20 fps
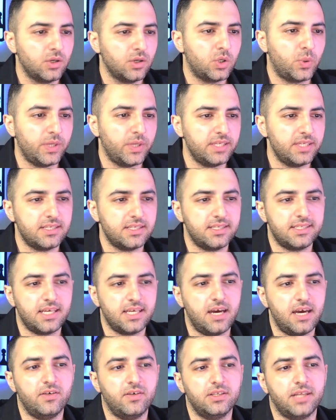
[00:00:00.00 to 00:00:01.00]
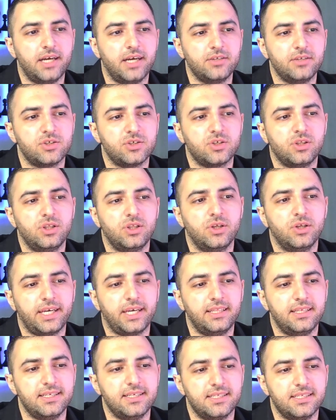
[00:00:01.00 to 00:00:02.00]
queen c7, and just look at this.